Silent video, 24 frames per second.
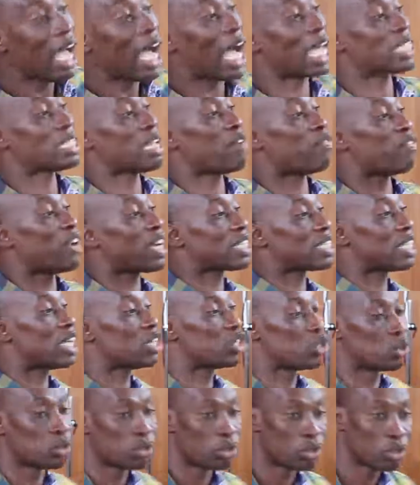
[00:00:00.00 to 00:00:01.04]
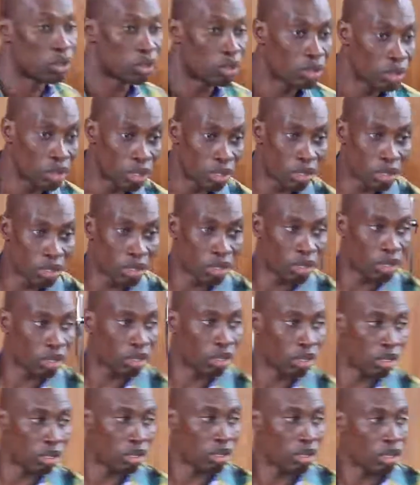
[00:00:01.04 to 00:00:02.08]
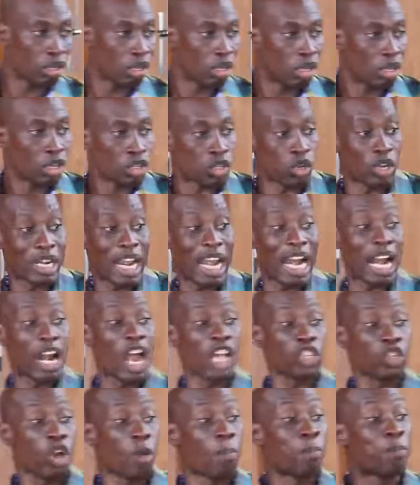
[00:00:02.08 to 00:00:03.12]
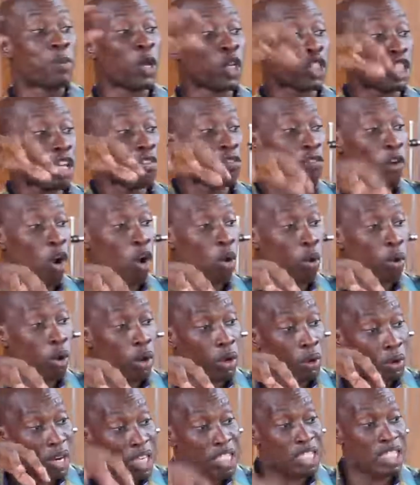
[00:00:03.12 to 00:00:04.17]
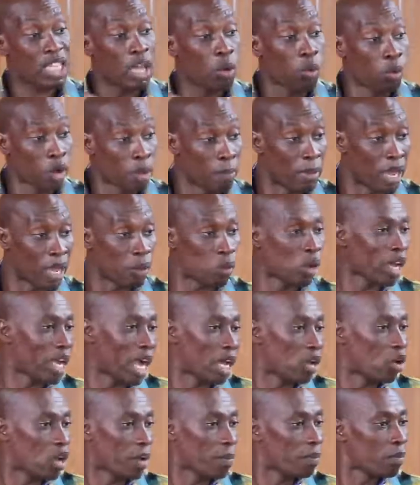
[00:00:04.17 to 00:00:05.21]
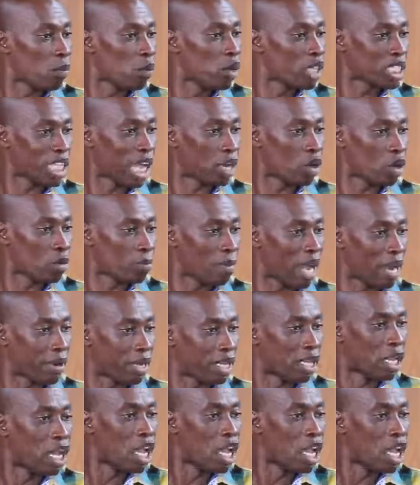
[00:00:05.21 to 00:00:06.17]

has affected you. So there are a lot of beautiful Christian women which cannot, which cannot marry.